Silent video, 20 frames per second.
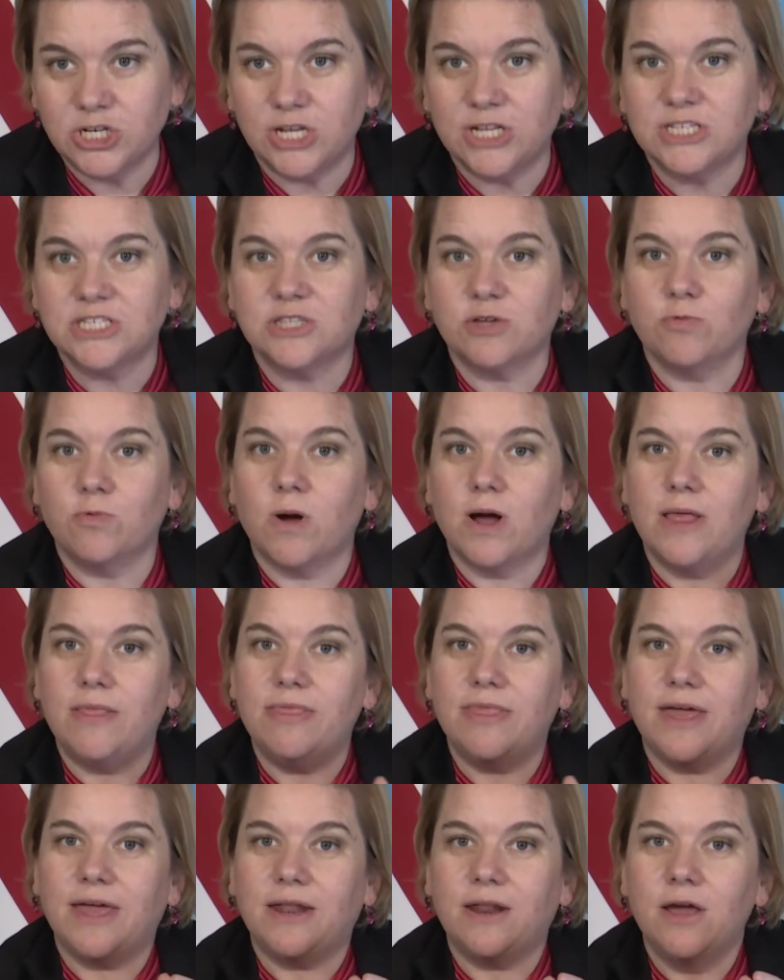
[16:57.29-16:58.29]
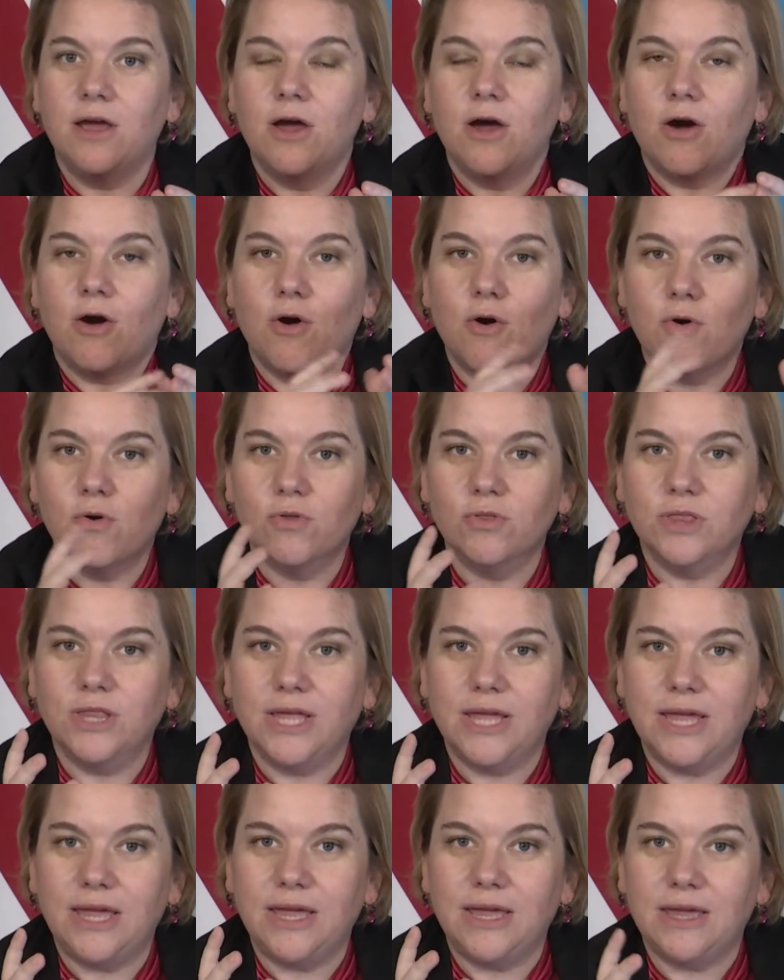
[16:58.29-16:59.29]
It's the one that
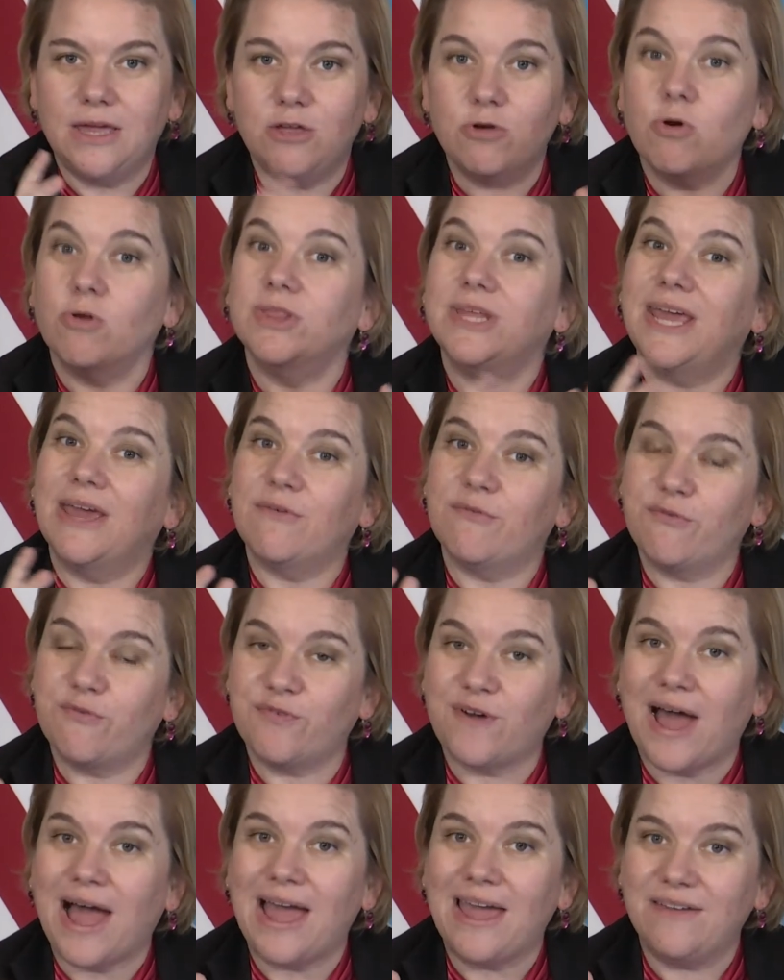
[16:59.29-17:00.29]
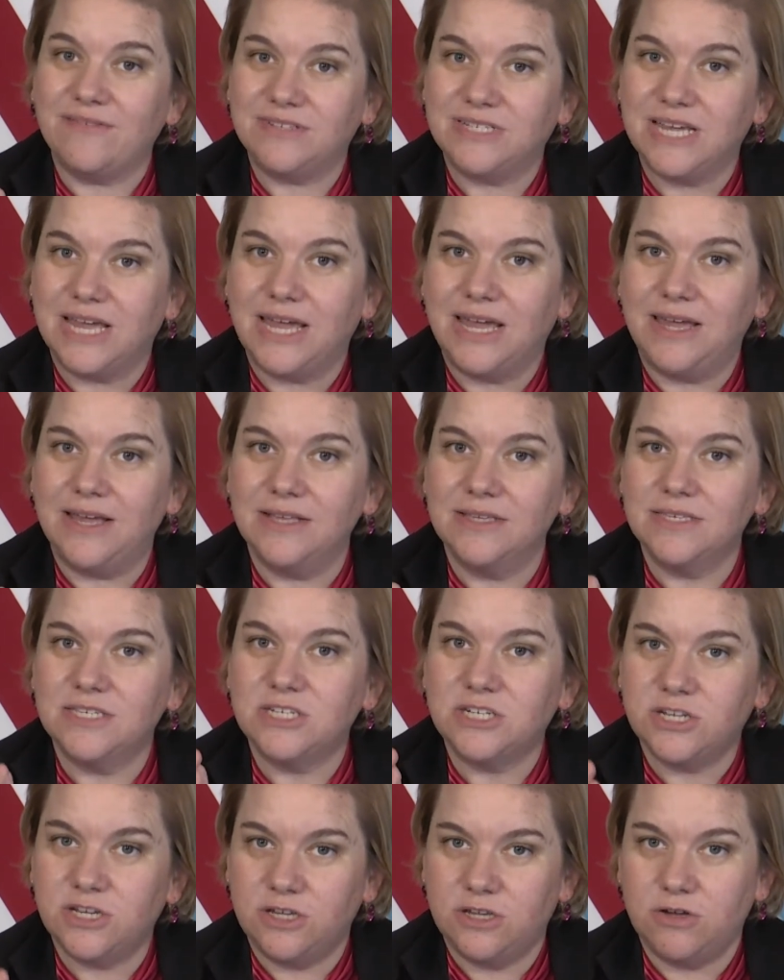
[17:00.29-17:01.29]
you only have 5 days
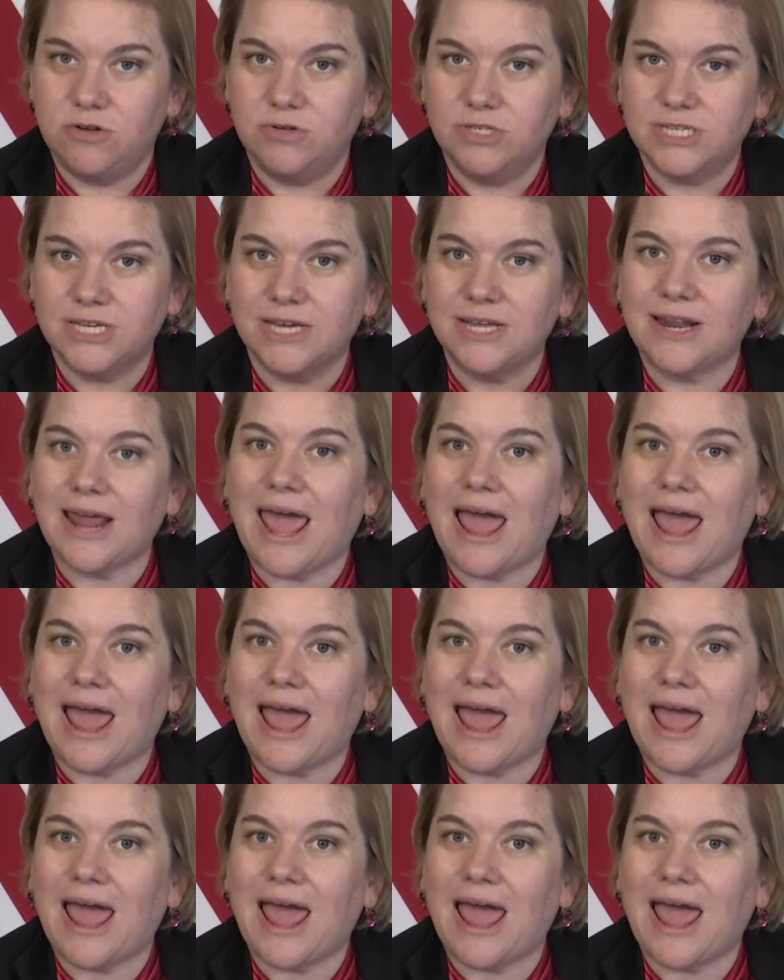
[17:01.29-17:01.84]
to use it